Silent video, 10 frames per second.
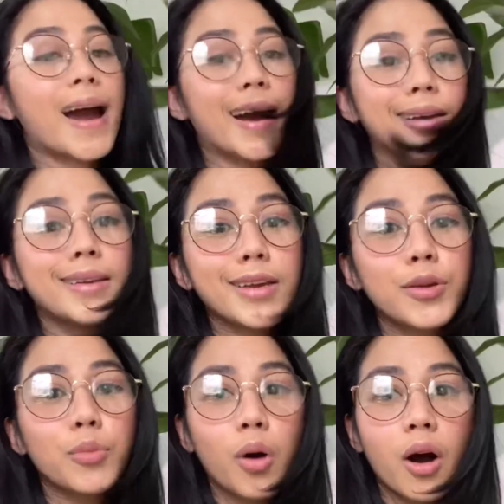I
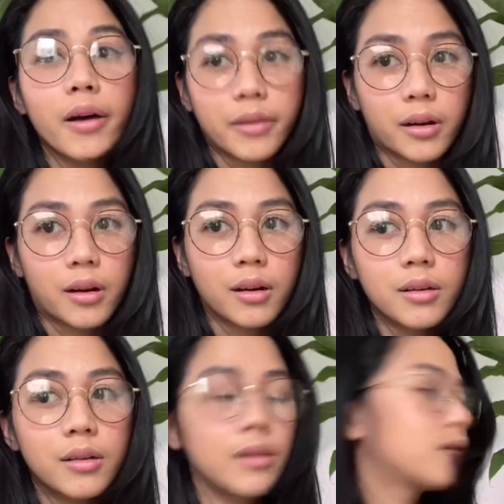need water.
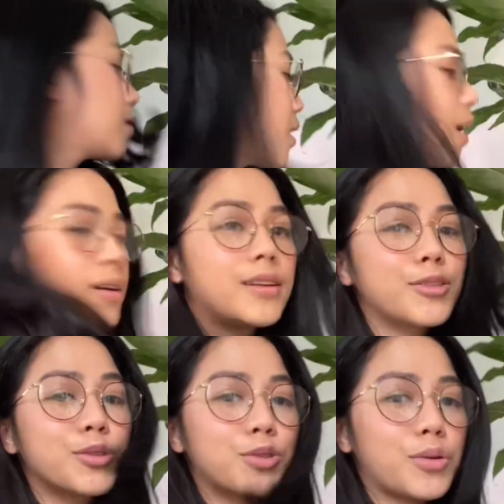I need
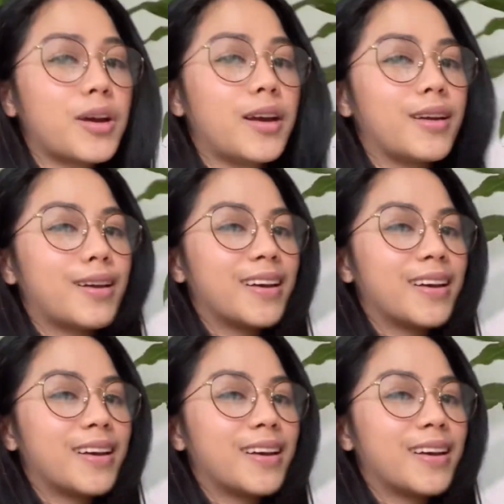to drink.